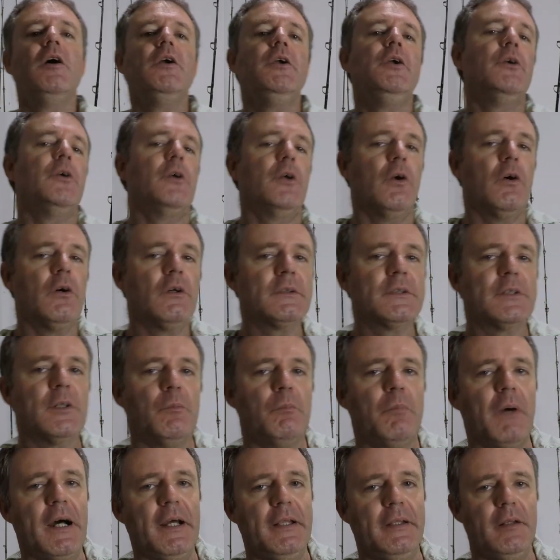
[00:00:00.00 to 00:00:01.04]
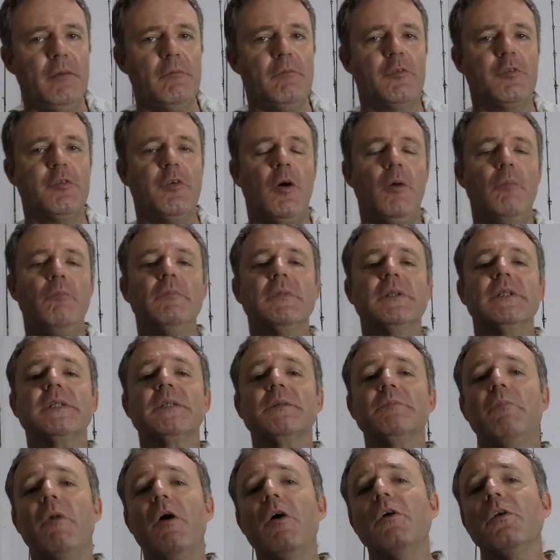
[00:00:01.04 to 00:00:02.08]
You can also buy them from
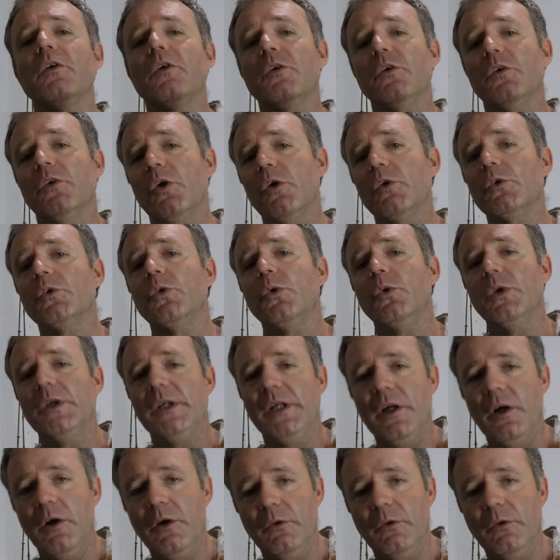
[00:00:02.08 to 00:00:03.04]
smaller locally